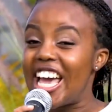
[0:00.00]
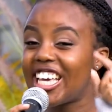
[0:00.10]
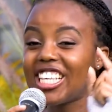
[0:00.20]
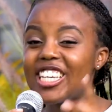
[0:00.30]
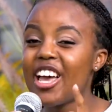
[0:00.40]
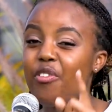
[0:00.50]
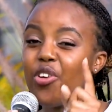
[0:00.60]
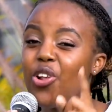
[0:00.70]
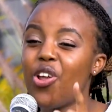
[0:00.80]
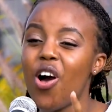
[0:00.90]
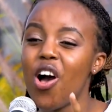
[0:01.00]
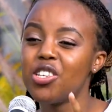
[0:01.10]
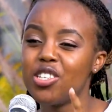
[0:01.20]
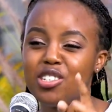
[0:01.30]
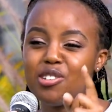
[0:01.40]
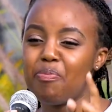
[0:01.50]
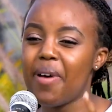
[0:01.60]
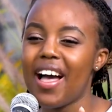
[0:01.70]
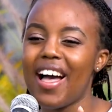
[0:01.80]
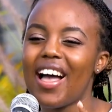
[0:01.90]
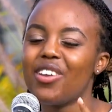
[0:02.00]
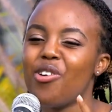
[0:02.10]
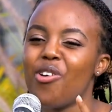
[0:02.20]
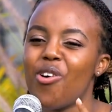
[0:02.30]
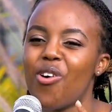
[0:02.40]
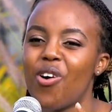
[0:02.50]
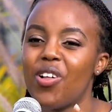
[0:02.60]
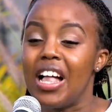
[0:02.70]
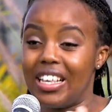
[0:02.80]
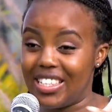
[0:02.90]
He's never lost a battle.